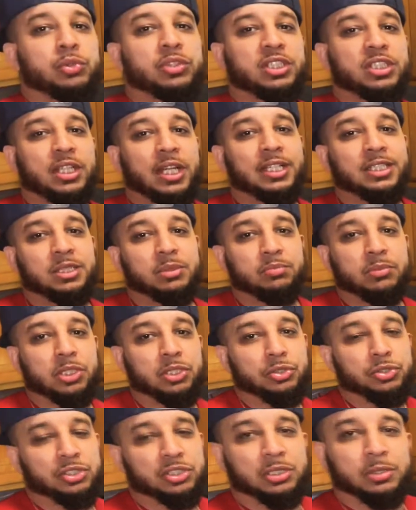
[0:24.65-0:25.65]
tonight's meal
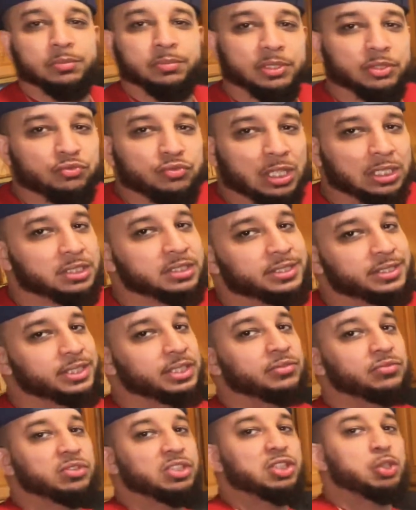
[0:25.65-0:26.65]
is gonna be
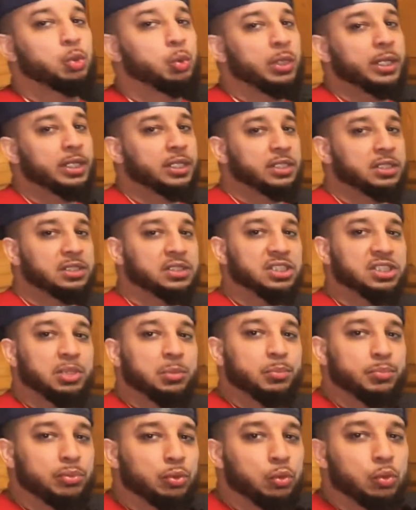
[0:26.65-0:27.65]
relatively quick and
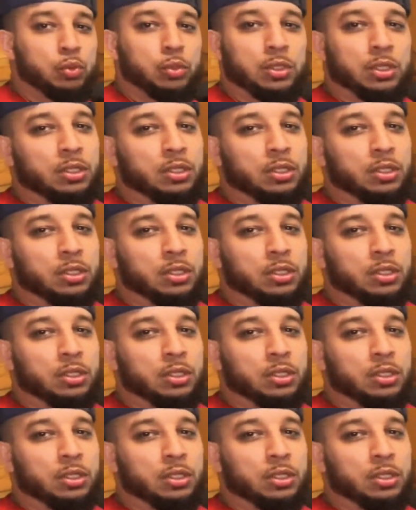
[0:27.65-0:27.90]
simple.